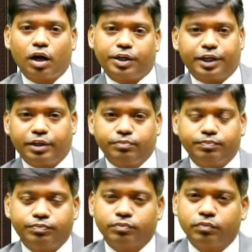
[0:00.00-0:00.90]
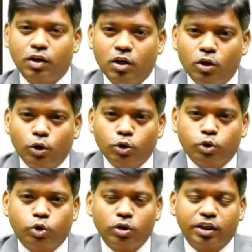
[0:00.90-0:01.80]
artery.
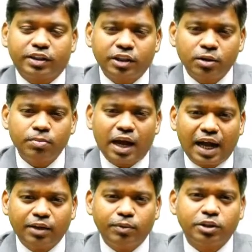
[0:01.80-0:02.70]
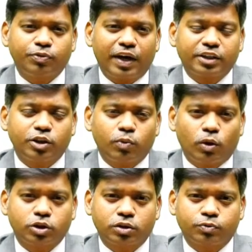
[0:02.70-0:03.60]
So, the term Hangman's fracture
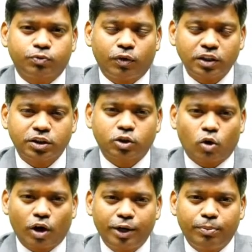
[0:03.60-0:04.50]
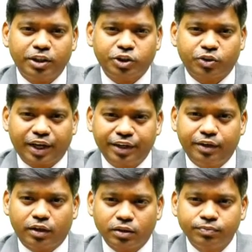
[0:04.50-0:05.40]
was first coined by
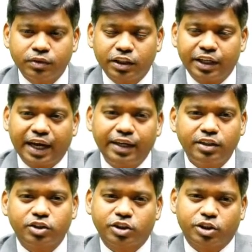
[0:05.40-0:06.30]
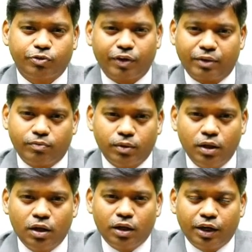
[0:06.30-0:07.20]
Schneider in 1965.
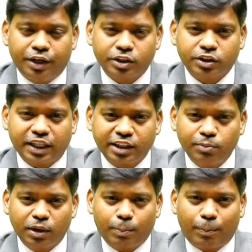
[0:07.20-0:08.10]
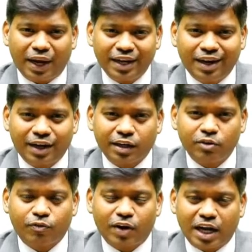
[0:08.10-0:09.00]
It is nothing but a
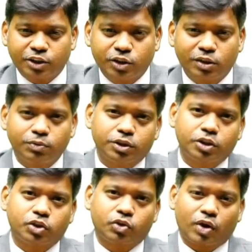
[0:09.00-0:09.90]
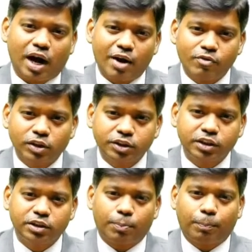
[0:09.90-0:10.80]
bilateral fracture which is
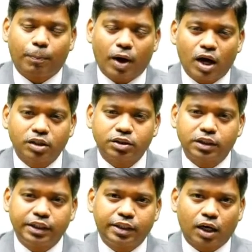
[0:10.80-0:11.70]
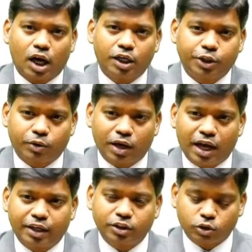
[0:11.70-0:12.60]
traversing the pars
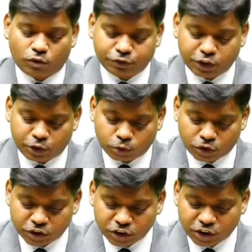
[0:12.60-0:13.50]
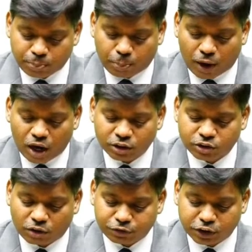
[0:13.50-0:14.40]
interarticularis of C2. This is the
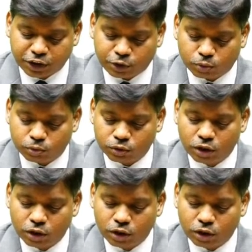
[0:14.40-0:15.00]
pars of C2.